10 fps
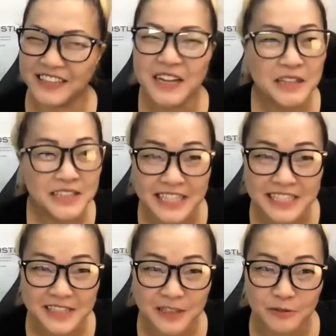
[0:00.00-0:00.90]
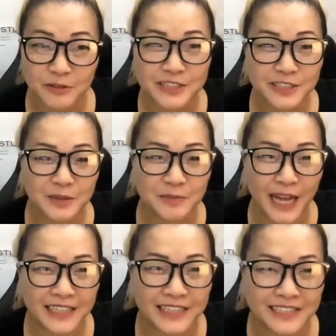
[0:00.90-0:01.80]
This is your original
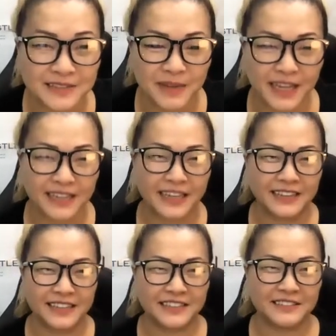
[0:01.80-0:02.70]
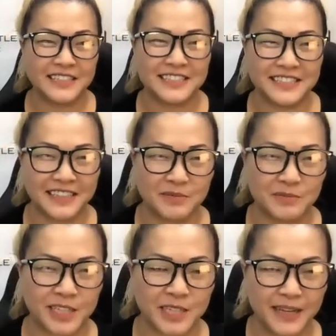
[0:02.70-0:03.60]
passion, Mac. I think you need to like
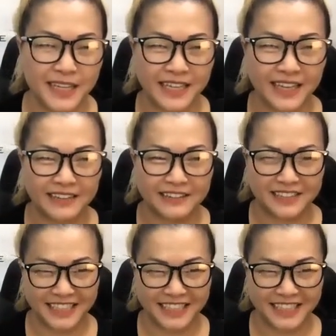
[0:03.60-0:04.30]
bring it back out.